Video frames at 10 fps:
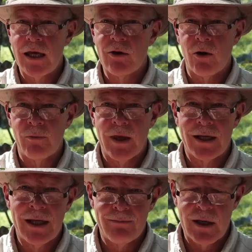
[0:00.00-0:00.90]
angle,
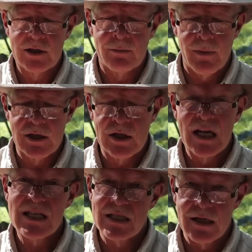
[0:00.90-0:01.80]
and that makes it much
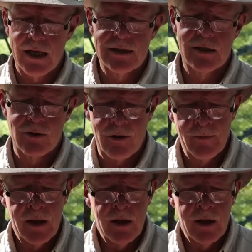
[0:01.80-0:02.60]
slicier.